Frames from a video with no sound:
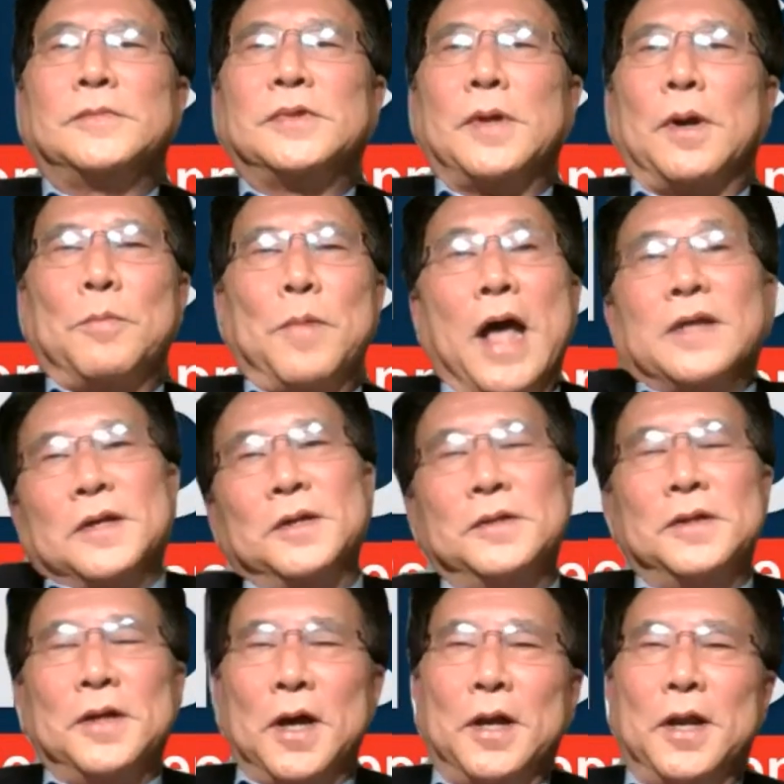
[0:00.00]
So that's a,
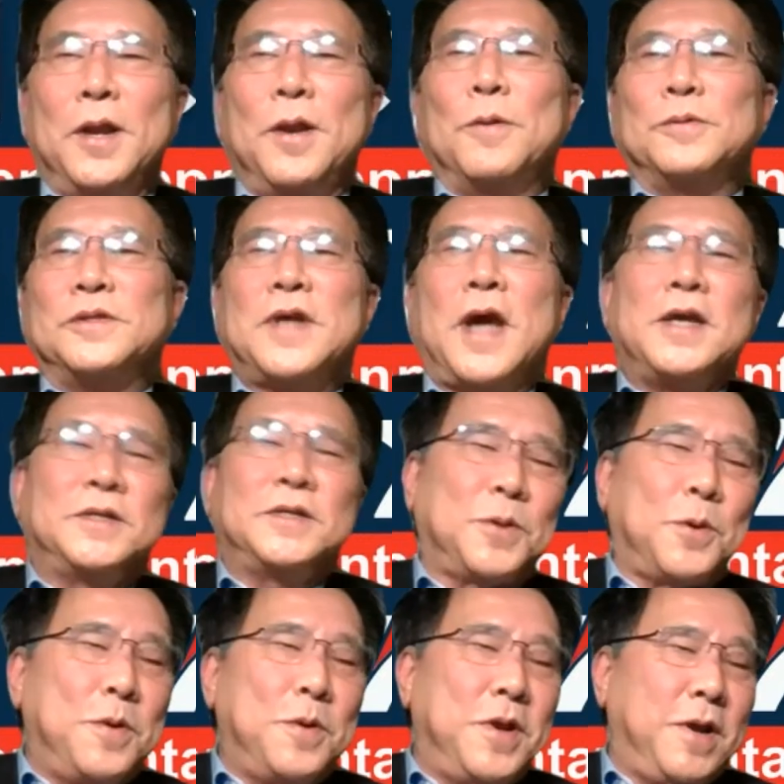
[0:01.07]
a little side
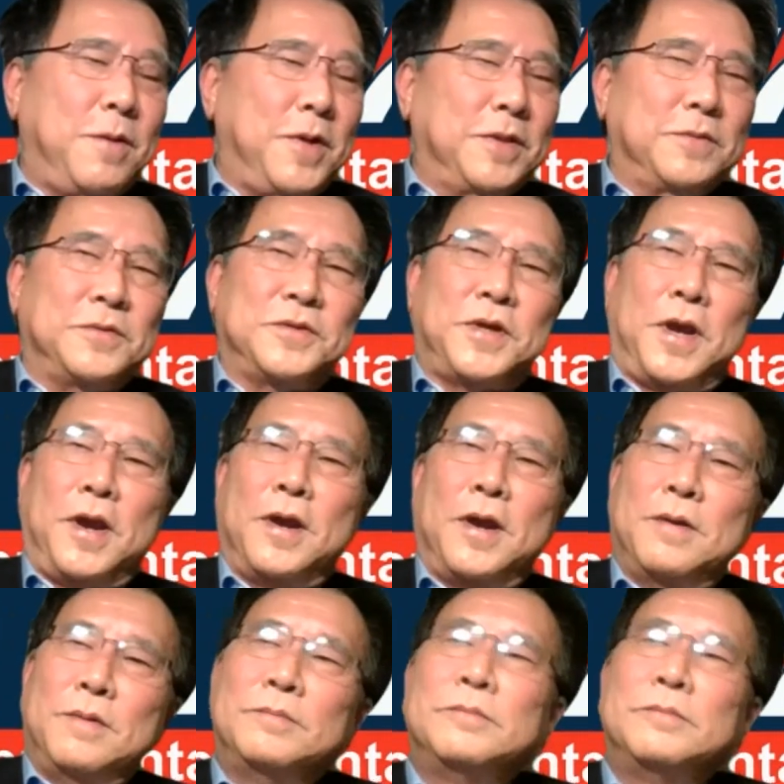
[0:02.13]
story I want to share.